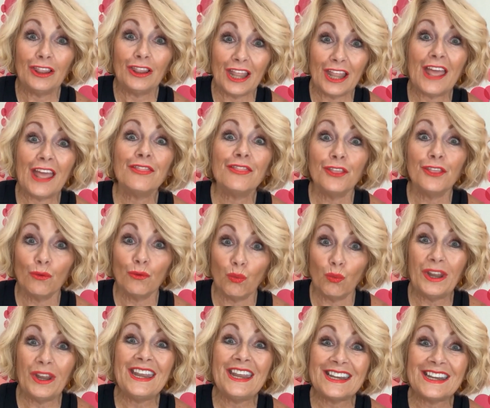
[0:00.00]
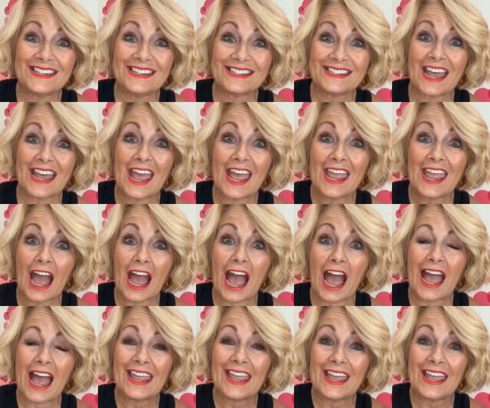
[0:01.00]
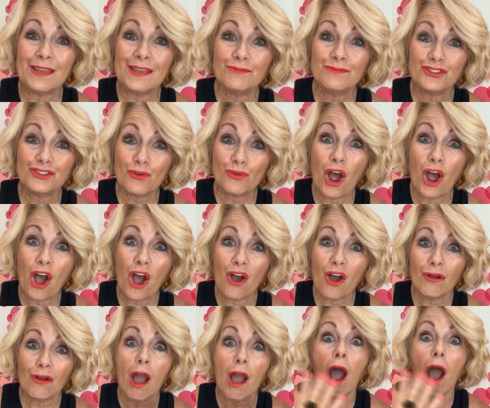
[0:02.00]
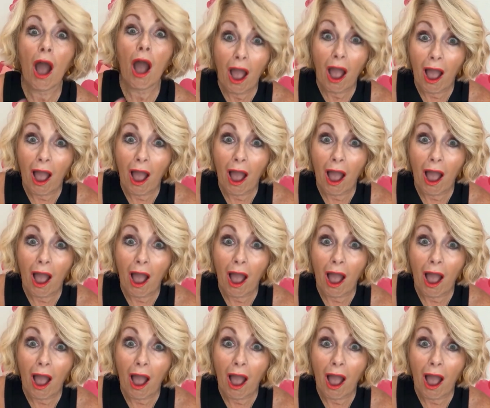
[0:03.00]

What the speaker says: let the weak say, I am strong.